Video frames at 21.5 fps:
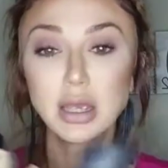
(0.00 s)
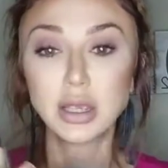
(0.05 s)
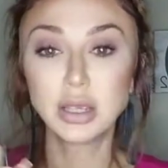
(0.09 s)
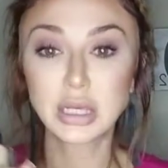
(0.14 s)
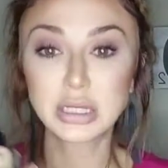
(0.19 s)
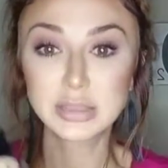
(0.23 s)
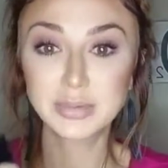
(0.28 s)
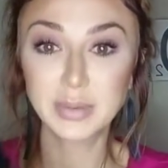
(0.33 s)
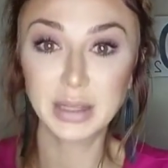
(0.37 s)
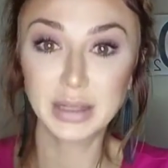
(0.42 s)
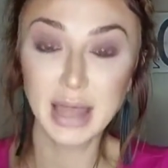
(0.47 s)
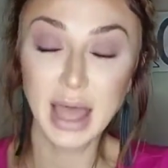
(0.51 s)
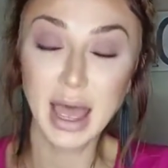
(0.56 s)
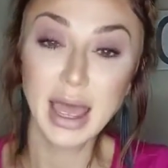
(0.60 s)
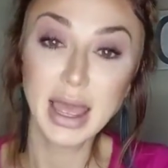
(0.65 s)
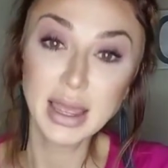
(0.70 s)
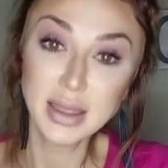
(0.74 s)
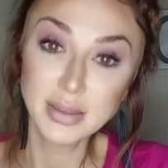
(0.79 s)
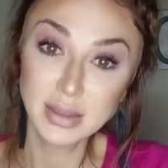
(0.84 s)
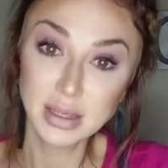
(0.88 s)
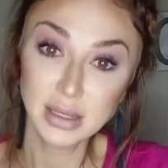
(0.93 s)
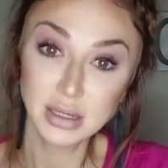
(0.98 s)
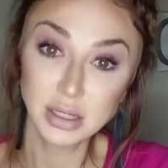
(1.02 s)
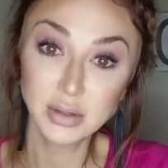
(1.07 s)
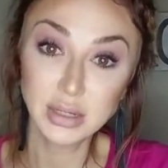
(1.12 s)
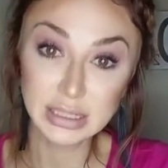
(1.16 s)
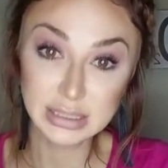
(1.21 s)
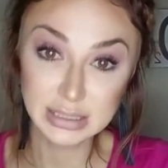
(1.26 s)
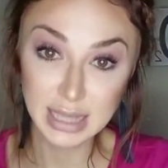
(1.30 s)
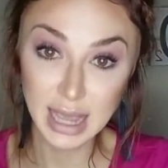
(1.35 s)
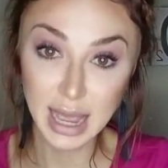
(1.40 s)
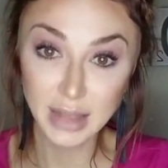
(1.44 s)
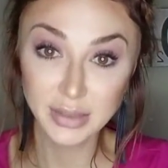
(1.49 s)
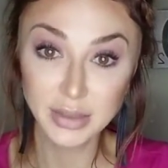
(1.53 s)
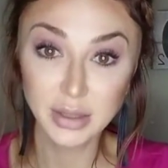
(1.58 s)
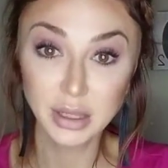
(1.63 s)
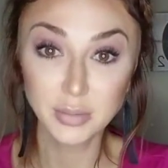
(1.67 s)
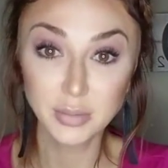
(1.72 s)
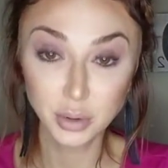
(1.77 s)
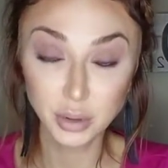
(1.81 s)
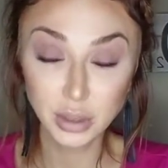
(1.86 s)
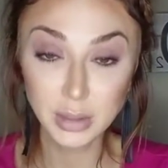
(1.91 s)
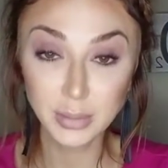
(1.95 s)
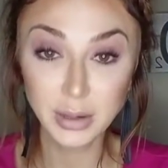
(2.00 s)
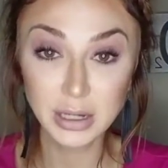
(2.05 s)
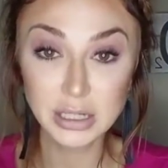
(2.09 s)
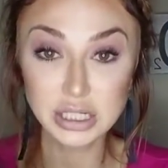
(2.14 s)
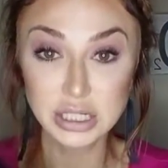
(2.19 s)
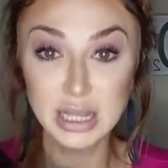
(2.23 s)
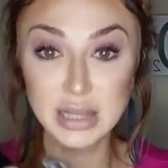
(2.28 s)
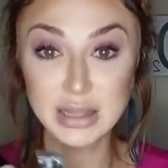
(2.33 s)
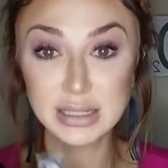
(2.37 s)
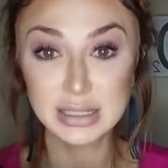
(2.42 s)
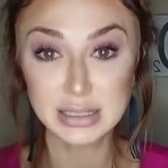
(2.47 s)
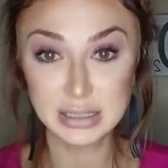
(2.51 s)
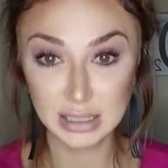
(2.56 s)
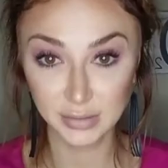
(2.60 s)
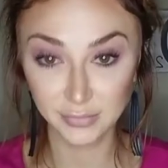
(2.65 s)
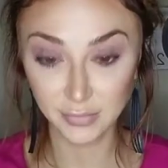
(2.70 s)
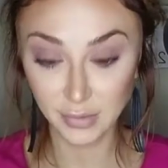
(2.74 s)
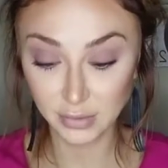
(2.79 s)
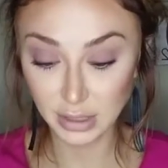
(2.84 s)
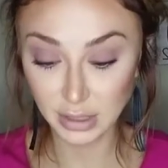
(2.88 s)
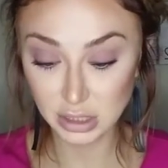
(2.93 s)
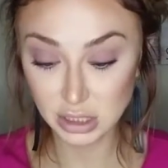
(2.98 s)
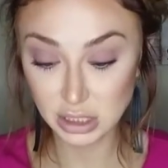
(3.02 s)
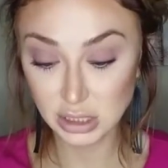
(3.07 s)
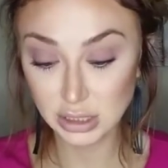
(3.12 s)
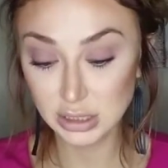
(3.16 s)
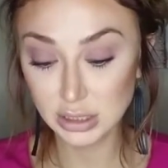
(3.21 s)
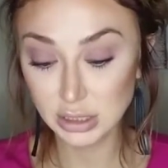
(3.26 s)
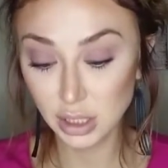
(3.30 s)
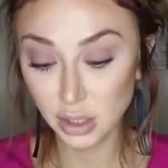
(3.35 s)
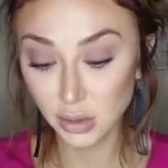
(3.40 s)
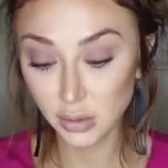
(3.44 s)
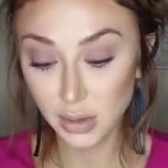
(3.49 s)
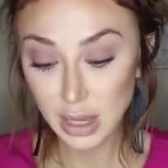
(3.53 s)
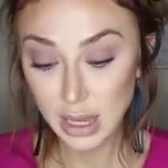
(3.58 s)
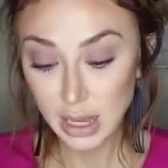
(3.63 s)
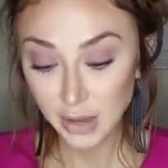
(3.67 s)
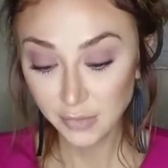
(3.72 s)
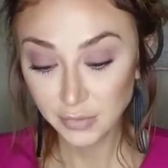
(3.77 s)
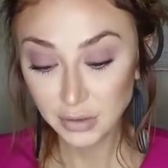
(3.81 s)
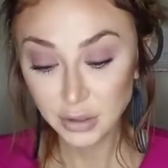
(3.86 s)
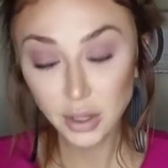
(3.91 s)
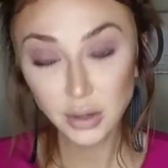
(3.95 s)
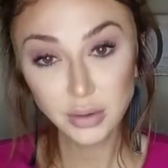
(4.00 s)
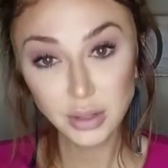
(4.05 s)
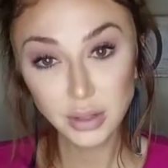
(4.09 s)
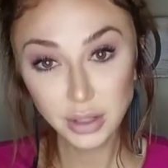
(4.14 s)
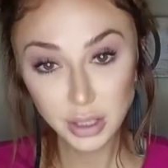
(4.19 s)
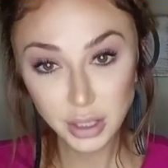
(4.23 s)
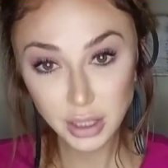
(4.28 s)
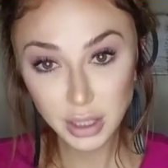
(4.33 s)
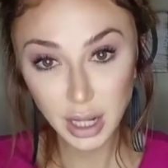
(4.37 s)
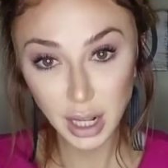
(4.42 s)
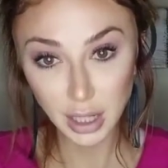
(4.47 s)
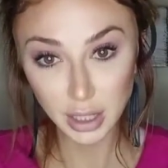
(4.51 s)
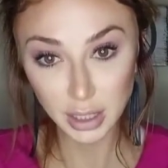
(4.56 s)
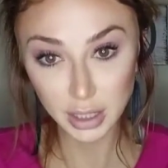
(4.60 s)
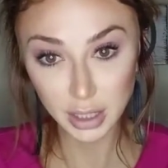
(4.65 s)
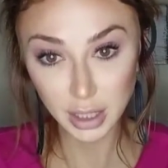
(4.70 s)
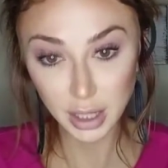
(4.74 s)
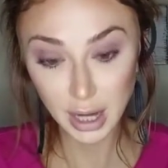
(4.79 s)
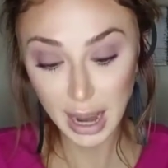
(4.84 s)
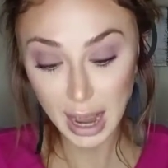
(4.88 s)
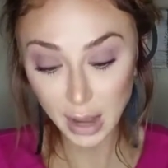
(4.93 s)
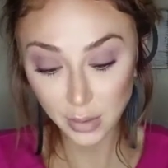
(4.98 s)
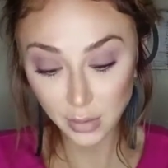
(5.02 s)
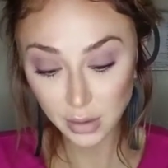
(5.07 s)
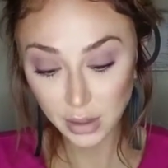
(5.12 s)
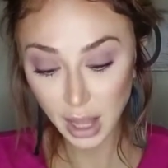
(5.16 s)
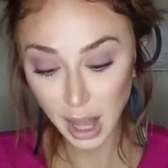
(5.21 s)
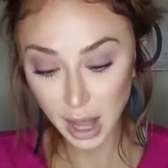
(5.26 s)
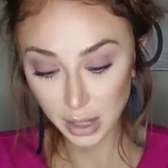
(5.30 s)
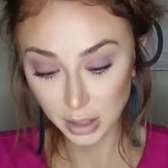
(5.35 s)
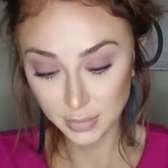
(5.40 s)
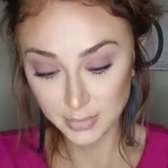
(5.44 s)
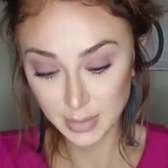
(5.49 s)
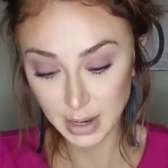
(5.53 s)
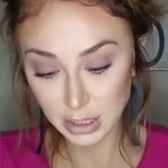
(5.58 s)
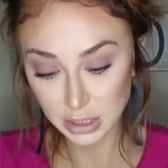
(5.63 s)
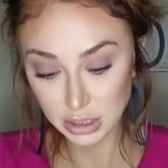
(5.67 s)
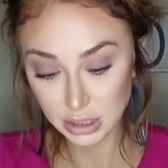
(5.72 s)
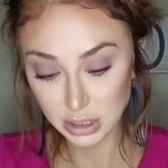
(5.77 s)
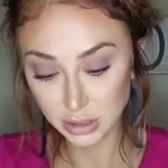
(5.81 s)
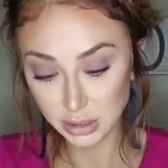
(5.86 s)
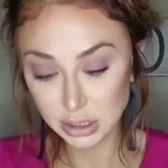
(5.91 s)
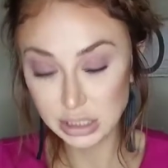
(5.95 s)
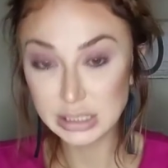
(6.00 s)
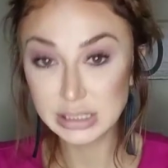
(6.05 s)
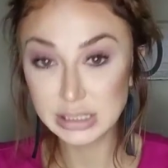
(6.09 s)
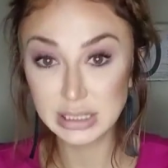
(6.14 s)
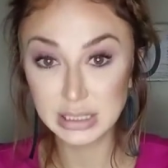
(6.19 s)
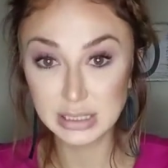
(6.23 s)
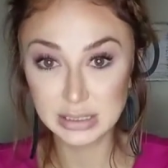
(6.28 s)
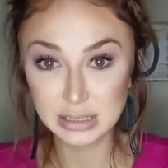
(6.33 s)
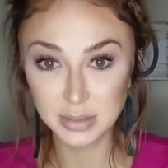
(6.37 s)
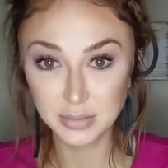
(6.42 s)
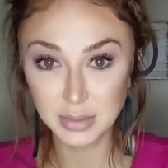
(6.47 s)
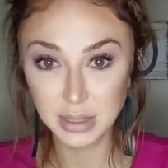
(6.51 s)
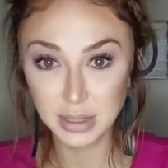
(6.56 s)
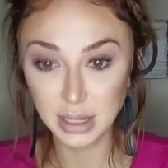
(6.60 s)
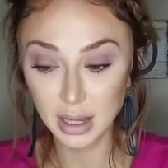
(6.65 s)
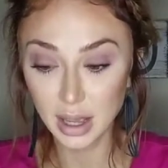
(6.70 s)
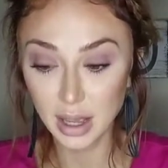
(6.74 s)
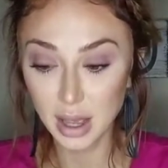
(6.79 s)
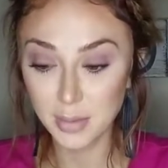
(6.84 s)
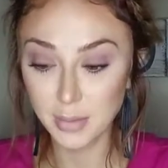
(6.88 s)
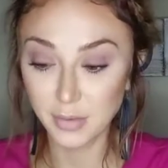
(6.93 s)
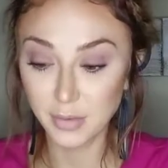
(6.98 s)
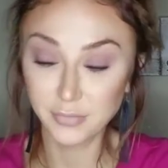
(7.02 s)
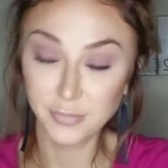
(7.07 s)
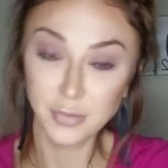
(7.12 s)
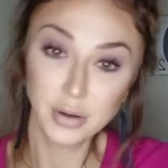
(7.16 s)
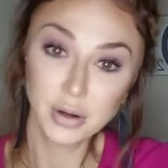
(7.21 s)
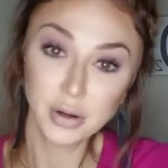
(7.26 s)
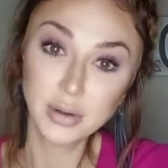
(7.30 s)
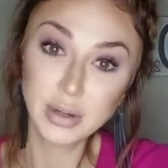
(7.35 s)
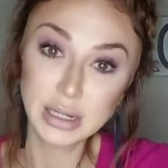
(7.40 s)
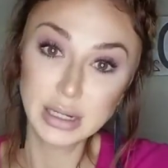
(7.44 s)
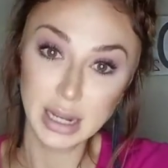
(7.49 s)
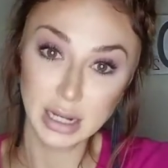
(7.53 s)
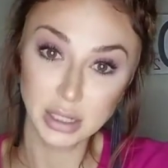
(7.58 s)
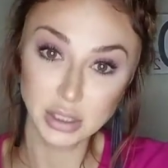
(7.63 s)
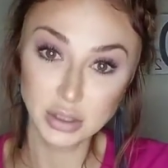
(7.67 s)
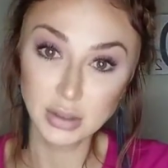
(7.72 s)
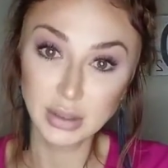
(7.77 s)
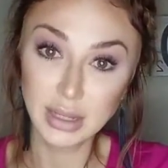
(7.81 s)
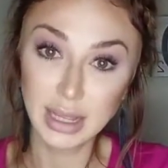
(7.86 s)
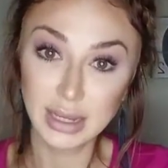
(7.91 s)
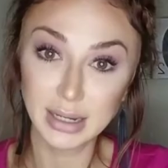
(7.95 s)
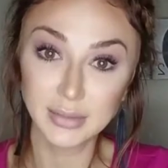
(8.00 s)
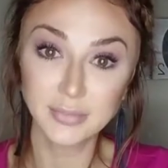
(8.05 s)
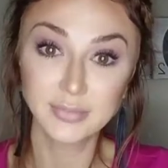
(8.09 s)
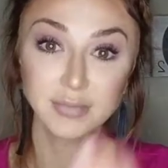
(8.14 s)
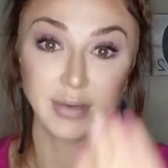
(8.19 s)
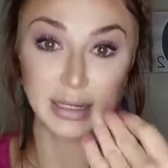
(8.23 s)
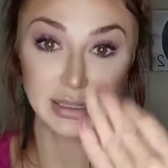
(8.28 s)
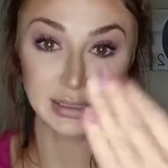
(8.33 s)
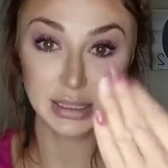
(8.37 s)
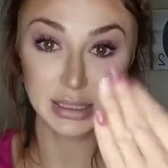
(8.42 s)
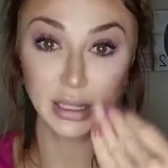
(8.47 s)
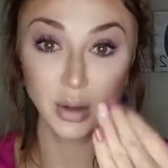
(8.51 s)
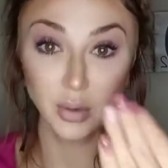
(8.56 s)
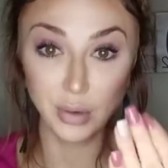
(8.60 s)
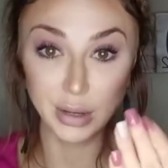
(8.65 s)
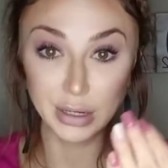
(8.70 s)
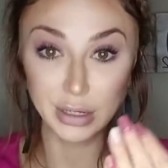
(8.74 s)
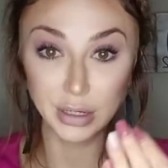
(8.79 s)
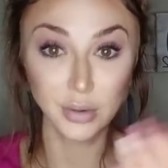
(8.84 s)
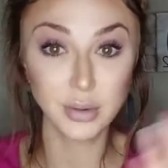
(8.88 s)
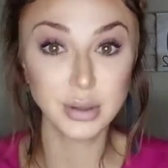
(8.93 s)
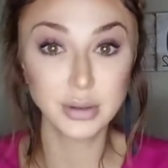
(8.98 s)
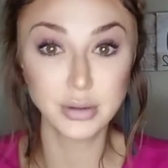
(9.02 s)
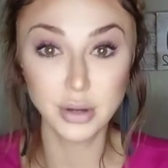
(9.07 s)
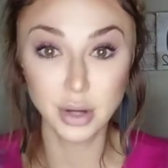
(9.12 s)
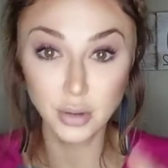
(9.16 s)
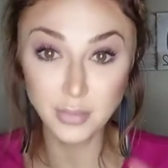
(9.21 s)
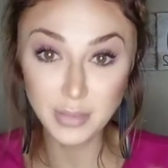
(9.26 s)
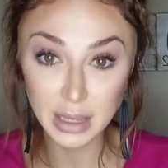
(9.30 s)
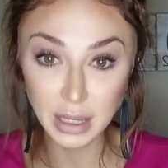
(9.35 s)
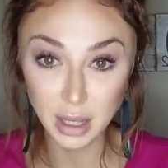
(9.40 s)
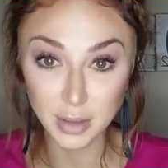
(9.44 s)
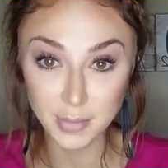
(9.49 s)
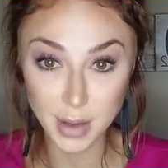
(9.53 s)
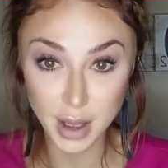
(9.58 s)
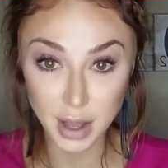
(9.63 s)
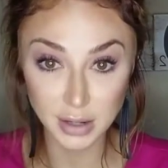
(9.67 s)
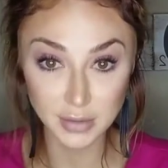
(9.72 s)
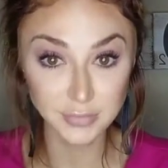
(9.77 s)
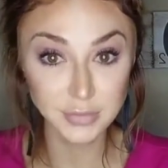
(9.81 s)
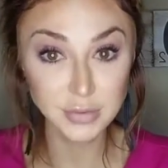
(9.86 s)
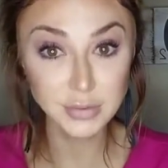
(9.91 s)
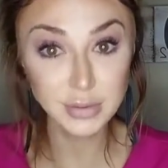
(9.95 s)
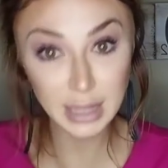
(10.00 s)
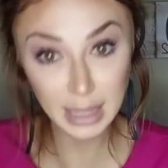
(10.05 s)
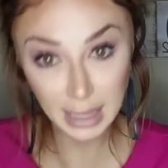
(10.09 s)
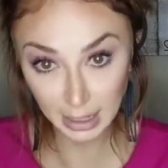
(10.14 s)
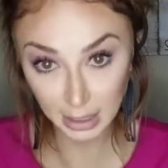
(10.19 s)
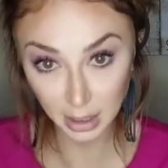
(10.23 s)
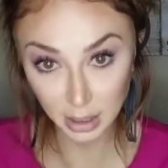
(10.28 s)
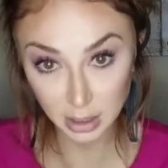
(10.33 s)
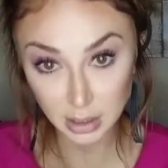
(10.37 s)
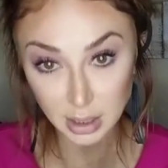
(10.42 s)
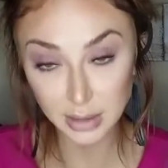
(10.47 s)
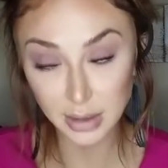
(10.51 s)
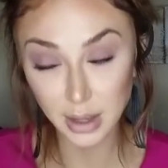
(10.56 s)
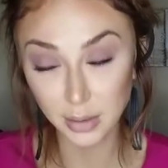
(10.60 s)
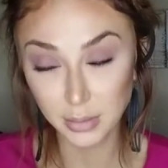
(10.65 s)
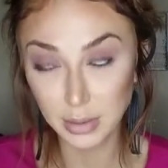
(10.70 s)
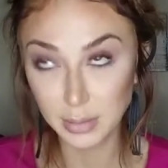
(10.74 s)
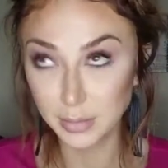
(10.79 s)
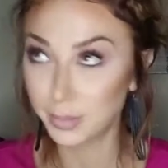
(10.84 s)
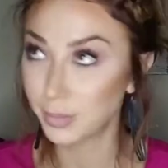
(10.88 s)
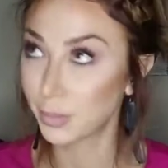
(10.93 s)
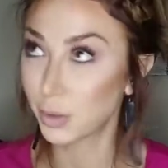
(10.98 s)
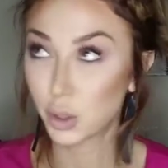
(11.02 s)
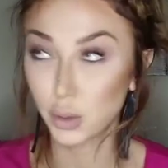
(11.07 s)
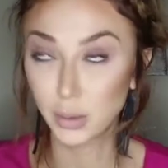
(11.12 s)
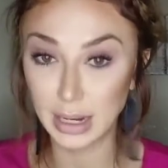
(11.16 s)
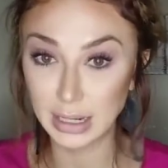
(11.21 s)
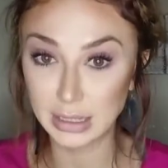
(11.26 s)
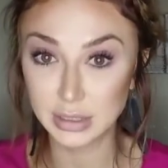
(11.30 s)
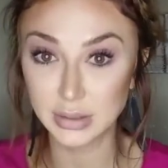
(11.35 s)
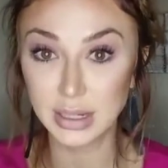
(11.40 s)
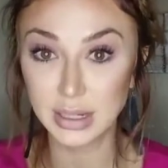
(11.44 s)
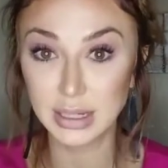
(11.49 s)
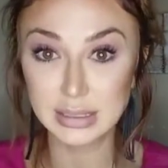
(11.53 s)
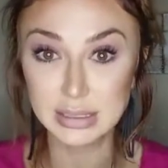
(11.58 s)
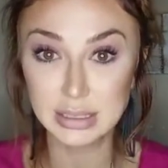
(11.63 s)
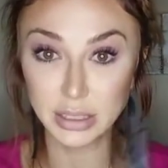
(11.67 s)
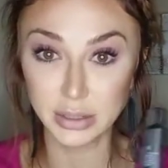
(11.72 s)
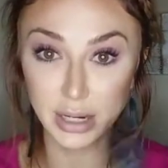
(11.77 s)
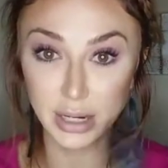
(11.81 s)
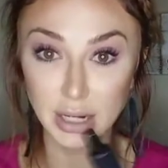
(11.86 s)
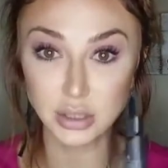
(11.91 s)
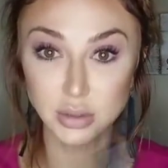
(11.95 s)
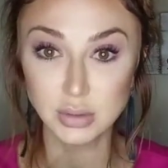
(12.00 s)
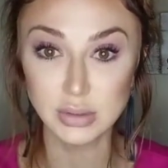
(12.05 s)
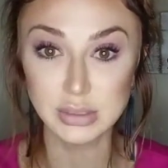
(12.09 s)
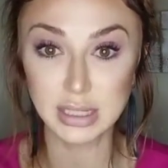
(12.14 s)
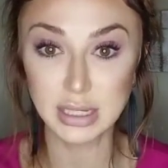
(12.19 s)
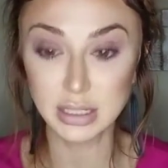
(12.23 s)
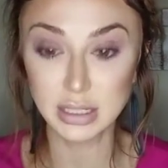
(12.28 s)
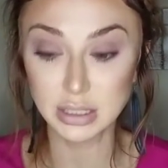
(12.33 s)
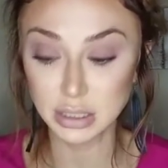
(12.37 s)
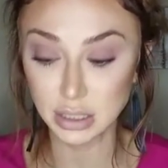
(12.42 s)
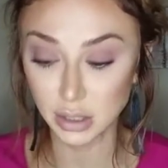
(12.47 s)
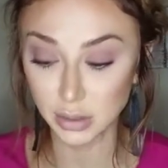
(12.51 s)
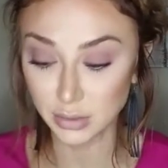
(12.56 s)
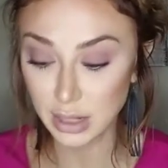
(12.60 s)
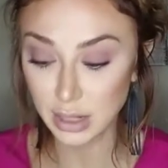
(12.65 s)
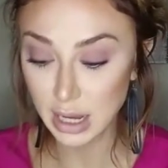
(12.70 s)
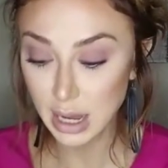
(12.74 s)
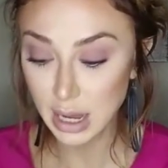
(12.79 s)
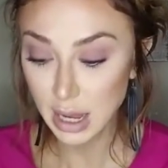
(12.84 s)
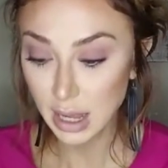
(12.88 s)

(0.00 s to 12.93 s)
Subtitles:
You get to pick that, and then you get to add the Kabuki brush and the stick foundation. So if you don't know your color, I will color match you. You just need to send me a photo in natural light facing a window with no makeup on. If you can, that would be great so I can see your natural skin tone.